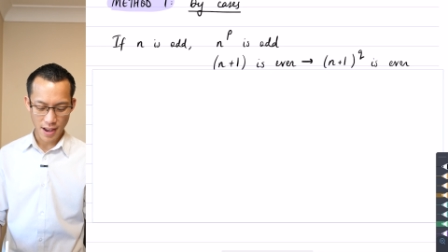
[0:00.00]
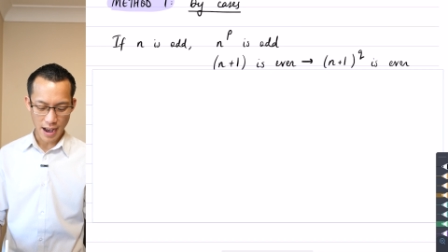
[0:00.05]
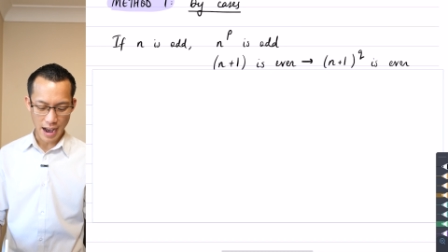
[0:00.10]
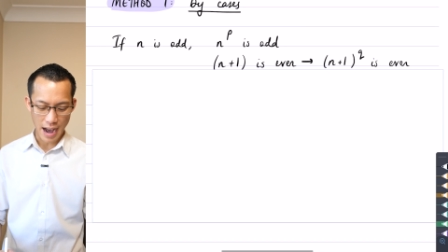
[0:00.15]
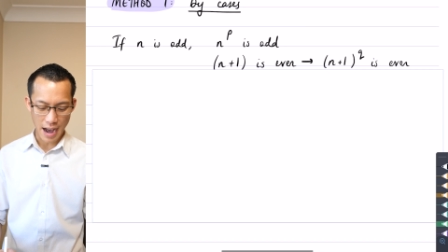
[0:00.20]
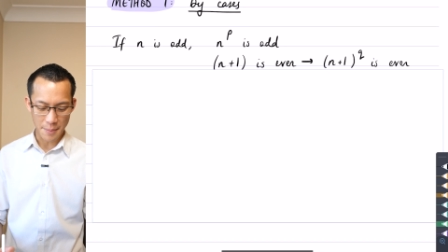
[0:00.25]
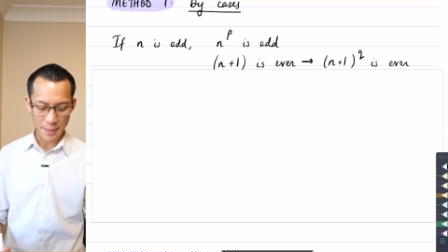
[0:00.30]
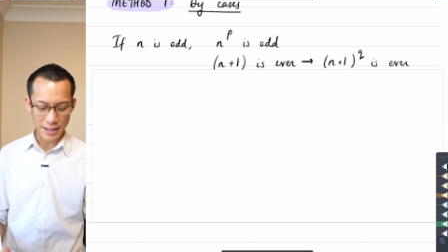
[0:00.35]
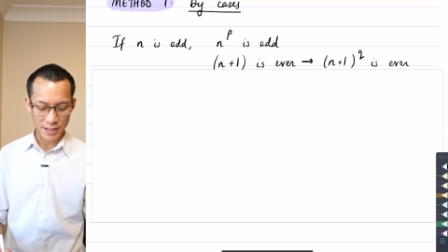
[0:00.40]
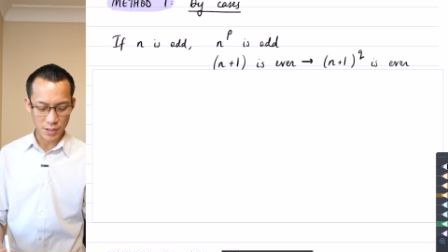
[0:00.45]

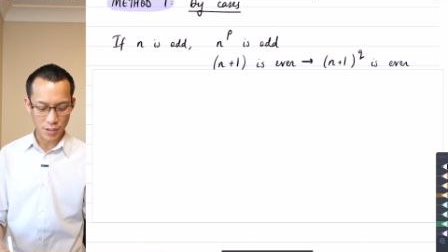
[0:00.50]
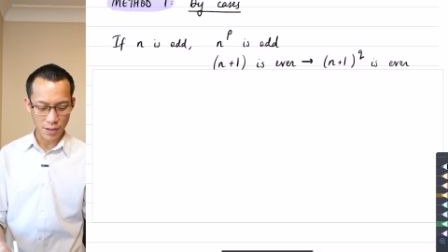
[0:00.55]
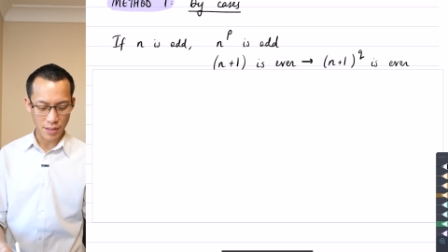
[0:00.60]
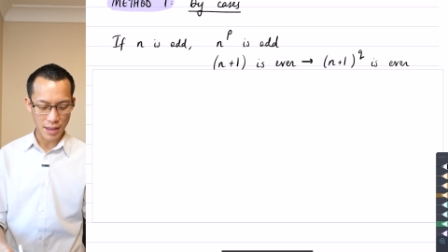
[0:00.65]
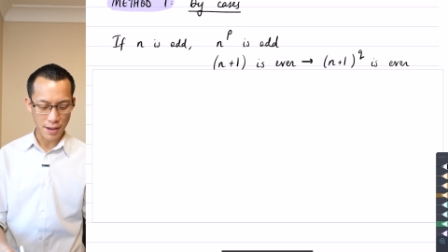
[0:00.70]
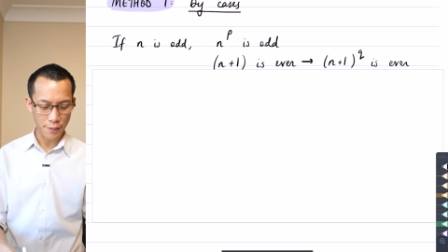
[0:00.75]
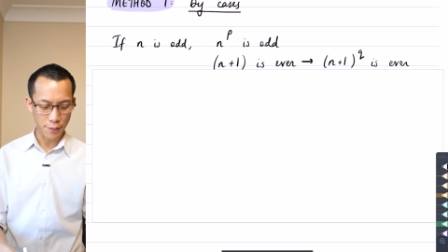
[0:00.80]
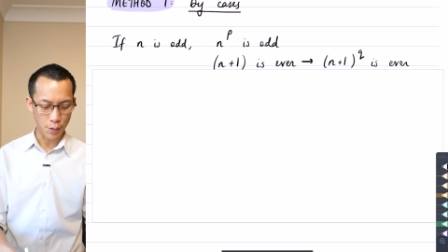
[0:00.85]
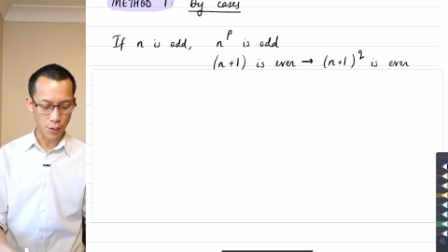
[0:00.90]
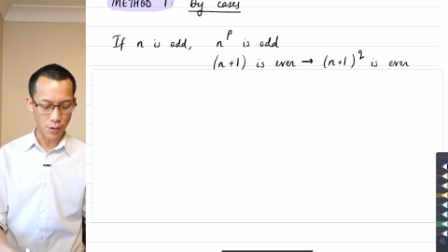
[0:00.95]
Um, and so
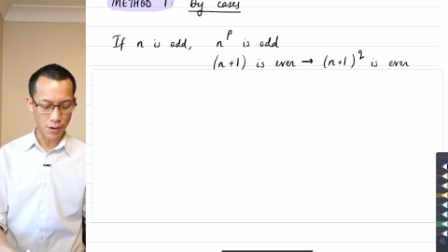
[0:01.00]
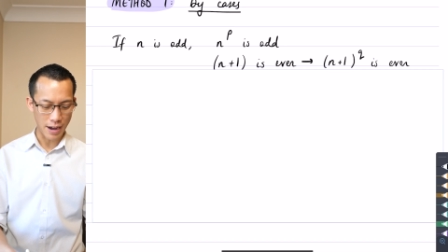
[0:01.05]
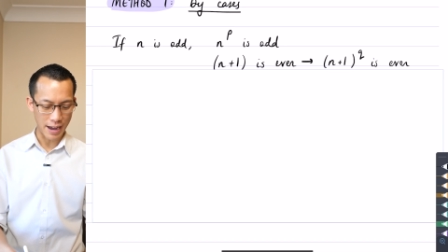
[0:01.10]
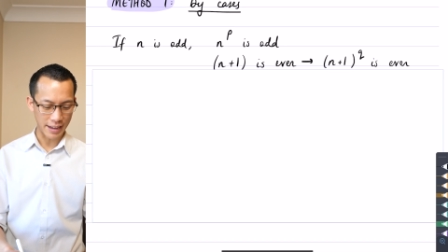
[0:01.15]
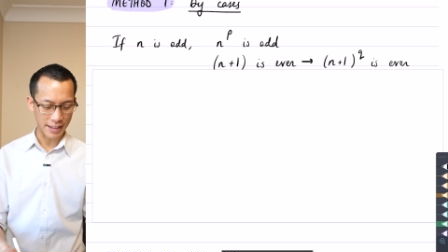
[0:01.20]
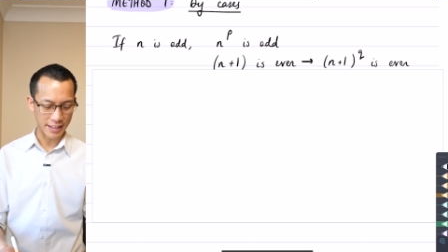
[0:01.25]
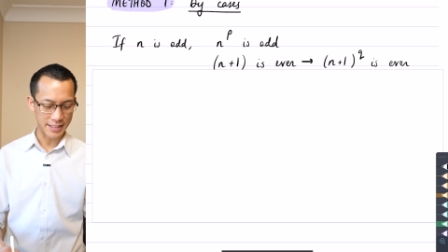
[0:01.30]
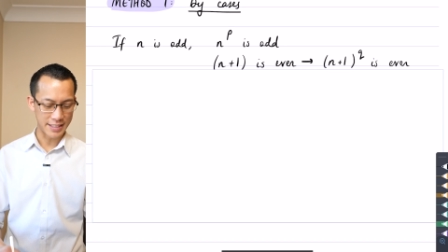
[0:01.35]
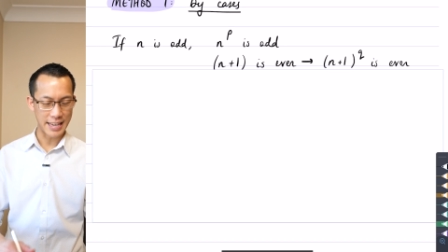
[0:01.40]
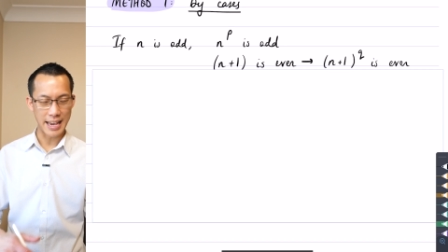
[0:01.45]
therefore
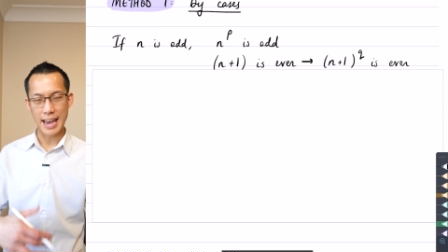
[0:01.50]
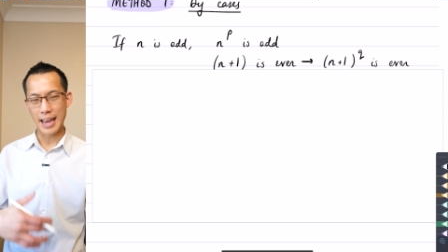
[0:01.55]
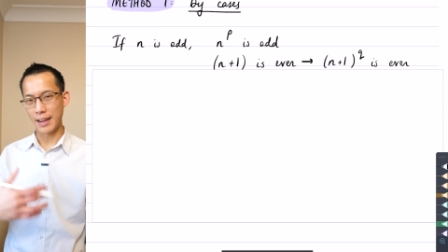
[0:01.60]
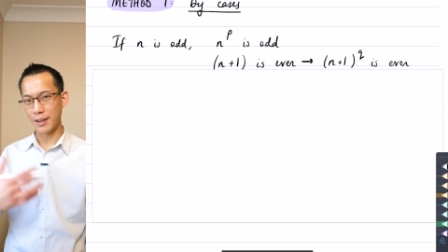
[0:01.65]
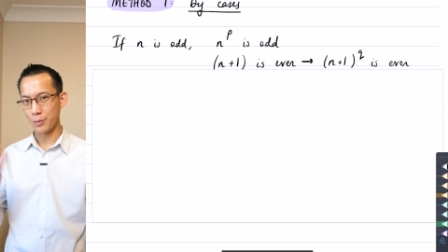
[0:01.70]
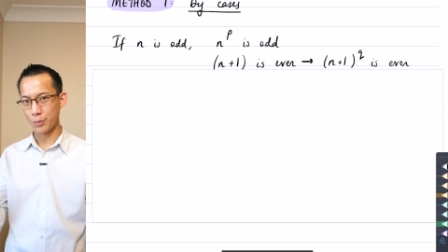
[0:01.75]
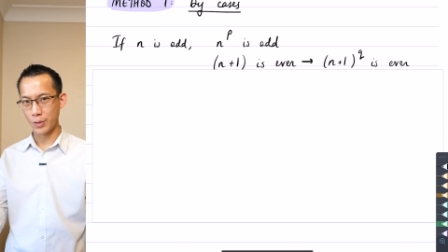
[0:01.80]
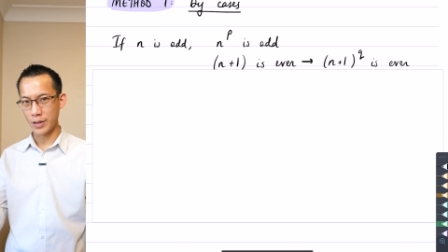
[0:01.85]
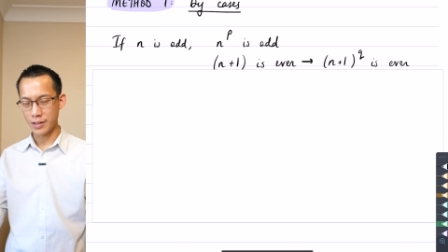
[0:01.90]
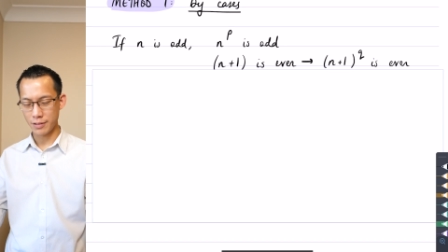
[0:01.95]
I can
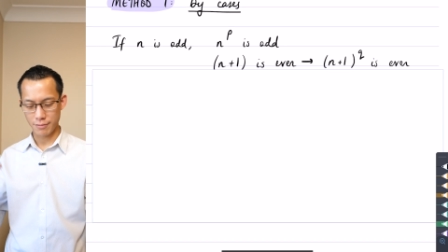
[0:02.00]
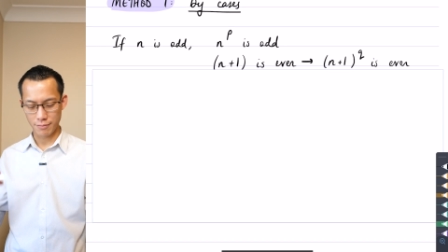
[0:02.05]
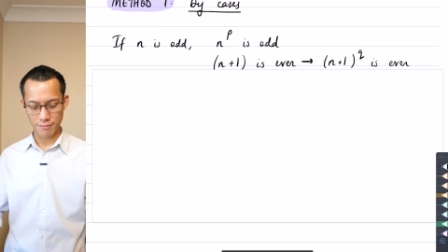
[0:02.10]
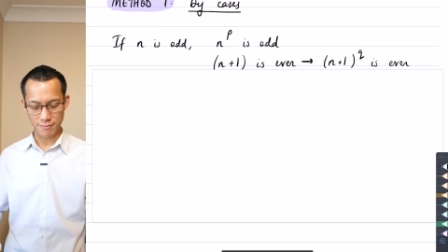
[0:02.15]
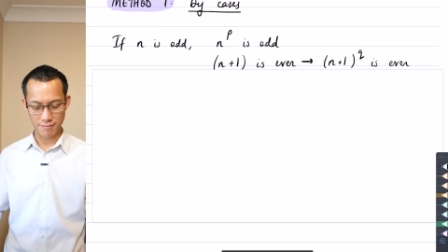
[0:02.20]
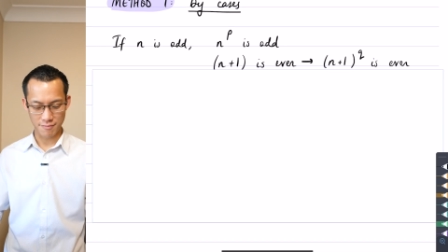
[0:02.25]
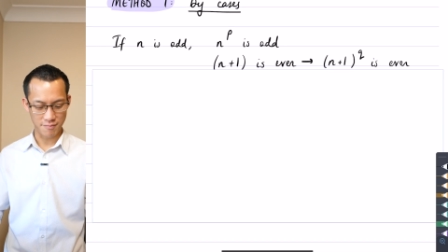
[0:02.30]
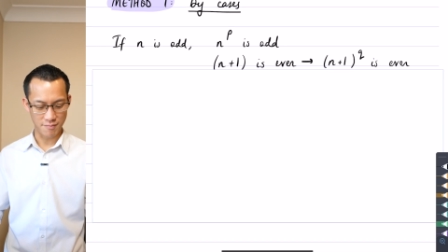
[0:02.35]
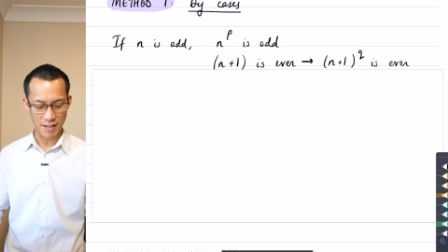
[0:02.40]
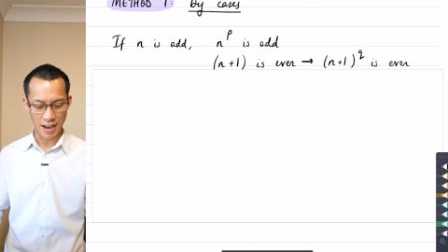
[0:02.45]
say, well,
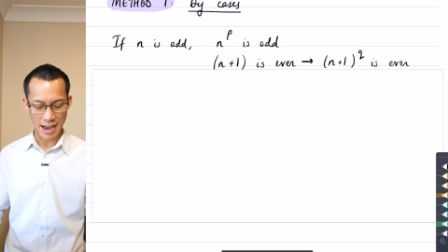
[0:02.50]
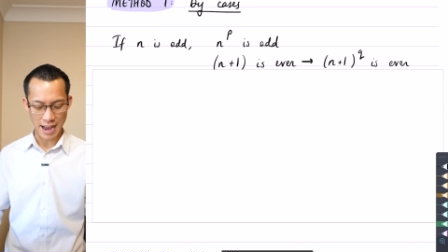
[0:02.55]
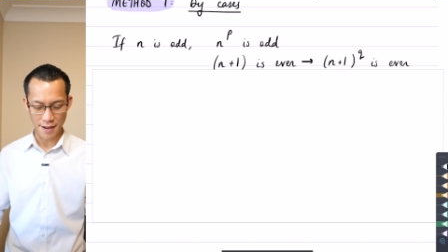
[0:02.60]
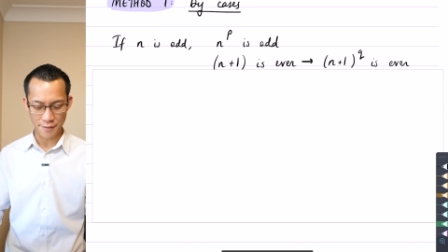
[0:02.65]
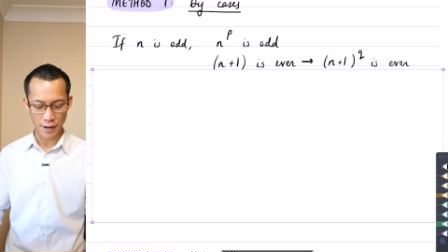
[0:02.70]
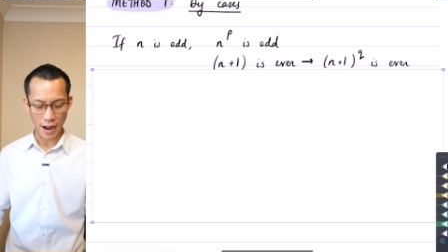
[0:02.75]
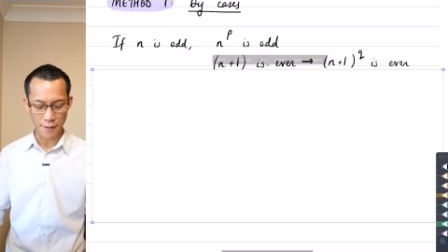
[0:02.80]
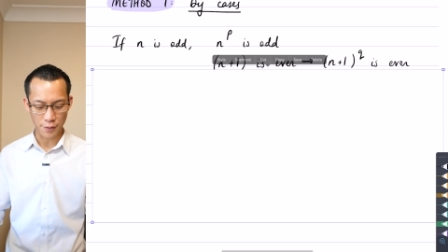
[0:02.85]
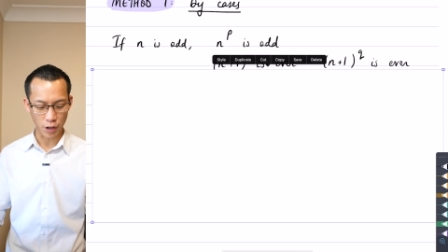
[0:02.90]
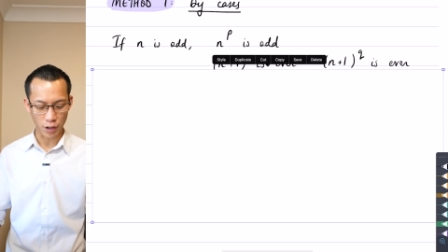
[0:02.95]

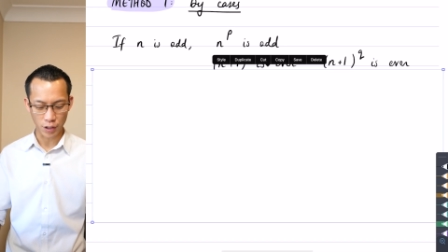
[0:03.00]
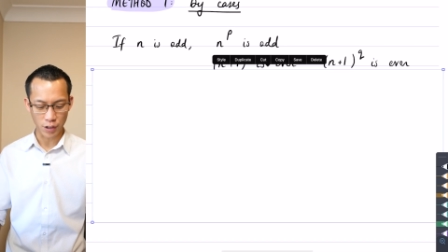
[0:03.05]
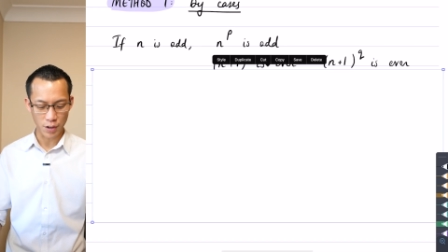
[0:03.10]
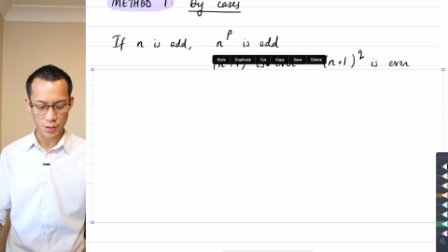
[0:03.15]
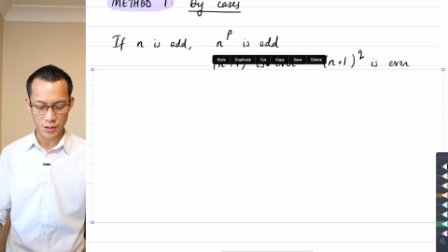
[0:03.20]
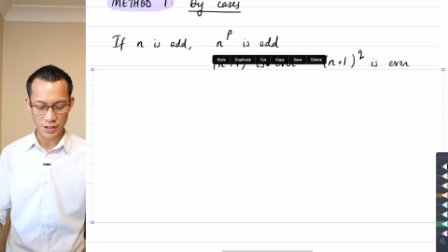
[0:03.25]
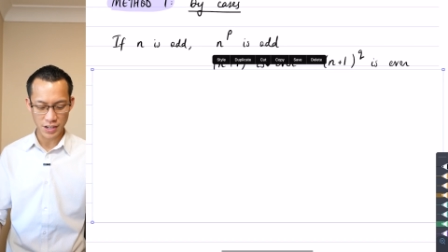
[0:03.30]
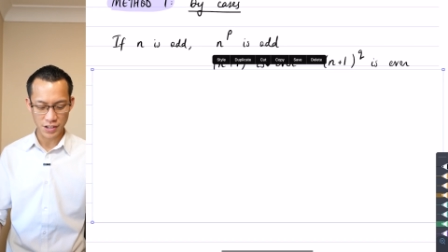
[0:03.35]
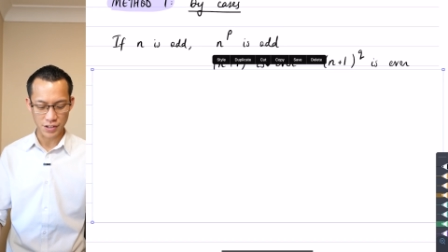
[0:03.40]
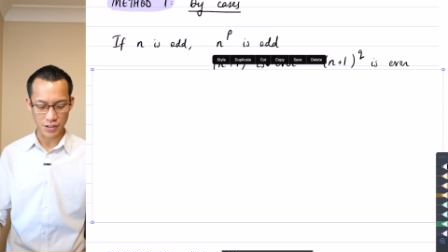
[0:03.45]
I've, I've got a
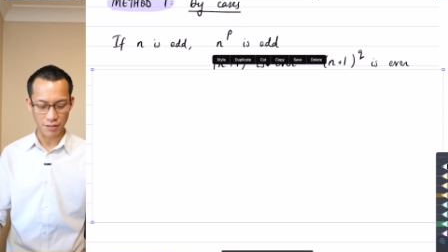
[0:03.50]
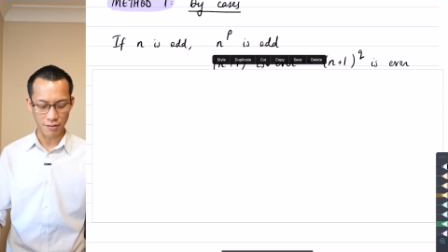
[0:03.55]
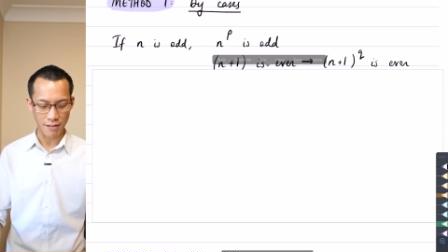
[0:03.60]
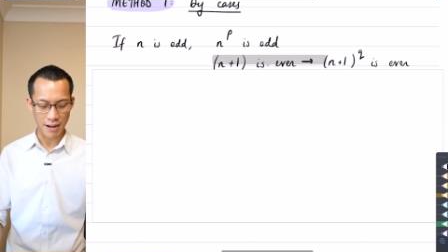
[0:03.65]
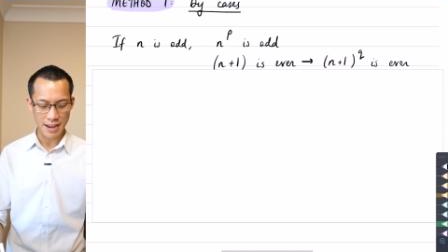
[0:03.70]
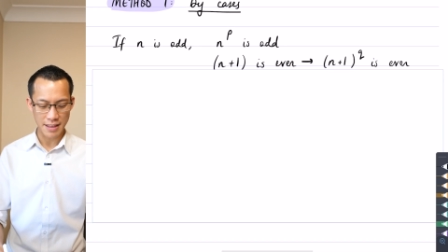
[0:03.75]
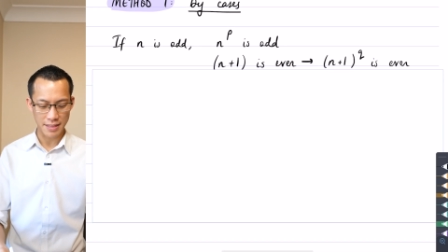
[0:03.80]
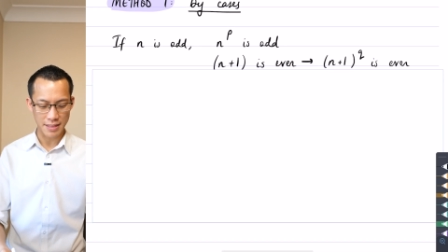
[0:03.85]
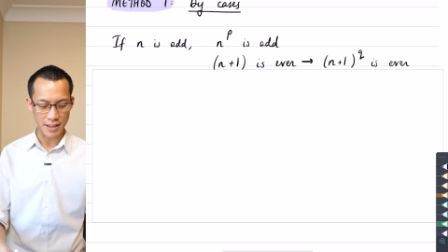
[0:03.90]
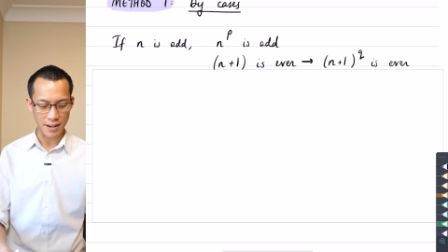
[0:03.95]
contradiction, right?